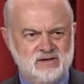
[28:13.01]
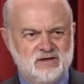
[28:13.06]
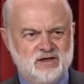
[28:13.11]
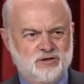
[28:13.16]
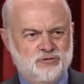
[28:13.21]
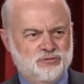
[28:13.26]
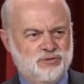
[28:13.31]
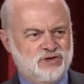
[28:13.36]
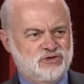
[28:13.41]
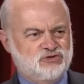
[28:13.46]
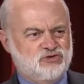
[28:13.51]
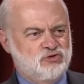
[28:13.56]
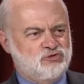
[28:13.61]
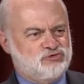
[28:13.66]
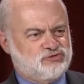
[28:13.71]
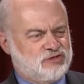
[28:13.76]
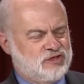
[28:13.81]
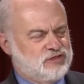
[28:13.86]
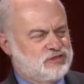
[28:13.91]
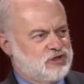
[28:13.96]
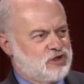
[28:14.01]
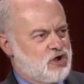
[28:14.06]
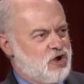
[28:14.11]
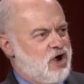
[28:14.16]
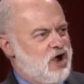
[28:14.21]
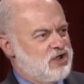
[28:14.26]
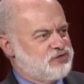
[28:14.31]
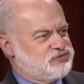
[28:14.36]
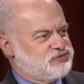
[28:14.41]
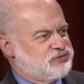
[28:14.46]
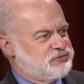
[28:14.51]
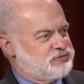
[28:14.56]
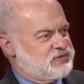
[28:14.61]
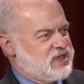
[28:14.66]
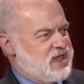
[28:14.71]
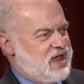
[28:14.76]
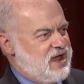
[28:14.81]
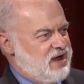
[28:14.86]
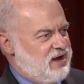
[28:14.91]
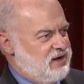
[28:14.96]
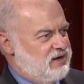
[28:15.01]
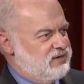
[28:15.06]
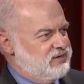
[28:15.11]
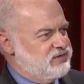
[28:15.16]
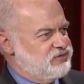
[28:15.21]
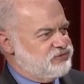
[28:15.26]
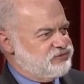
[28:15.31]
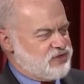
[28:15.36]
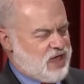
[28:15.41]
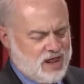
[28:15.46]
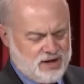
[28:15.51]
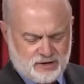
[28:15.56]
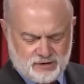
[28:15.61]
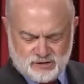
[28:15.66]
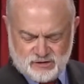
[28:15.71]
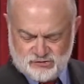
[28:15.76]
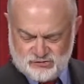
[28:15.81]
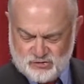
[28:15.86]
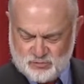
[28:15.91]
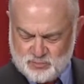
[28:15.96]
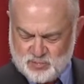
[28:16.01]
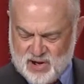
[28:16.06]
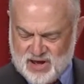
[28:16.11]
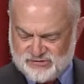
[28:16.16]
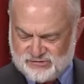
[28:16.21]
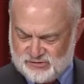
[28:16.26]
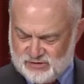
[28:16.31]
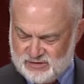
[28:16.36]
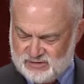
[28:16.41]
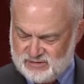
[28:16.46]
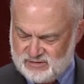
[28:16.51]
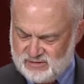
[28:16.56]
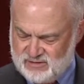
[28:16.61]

in reducing the cost of care. He cited it as a precedent.